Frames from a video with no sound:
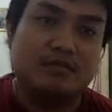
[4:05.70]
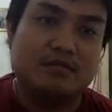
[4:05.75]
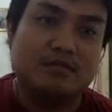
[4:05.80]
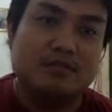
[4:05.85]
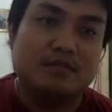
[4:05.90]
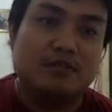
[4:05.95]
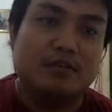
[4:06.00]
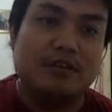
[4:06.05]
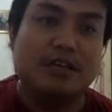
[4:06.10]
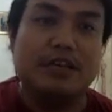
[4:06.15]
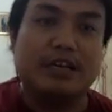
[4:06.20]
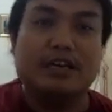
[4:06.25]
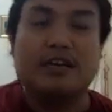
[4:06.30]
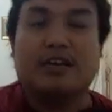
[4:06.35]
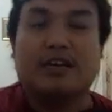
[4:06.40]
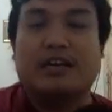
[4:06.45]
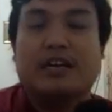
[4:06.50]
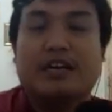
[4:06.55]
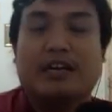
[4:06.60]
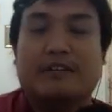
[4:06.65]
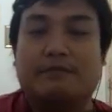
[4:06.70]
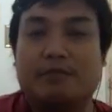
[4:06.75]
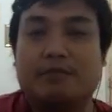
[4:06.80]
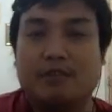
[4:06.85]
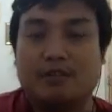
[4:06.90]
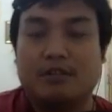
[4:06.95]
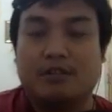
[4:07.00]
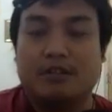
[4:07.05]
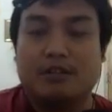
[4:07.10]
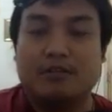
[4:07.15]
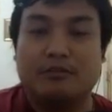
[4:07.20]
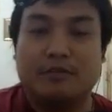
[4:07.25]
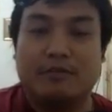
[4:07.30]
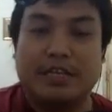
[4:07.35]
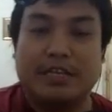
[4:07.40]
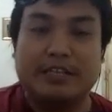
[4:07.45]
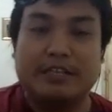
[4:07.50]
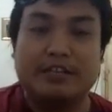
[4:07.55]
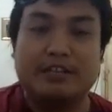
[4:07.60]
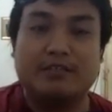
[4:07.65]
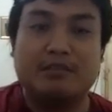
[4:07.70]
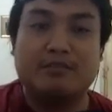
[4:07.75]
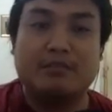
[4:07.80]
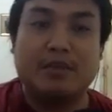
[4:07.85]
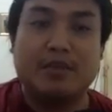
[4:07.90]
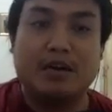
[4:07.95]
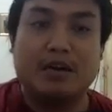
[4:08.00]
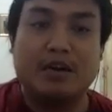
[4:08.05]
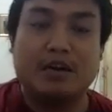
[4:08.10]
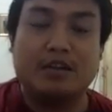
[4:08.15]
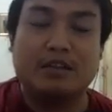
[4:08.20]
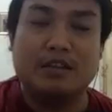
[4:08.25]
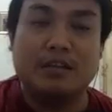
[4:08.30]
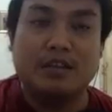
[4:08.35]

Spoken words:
Oh yeah, I forgot to mention, but